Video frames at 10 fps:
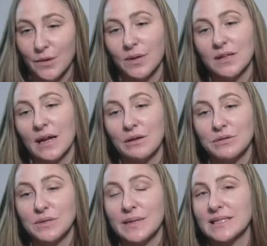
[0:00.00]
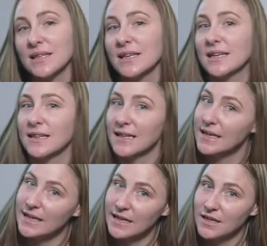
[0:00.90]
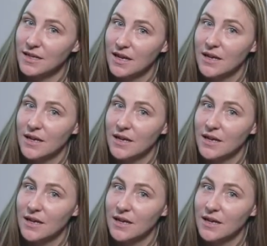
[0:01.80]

will allow you to easily click in,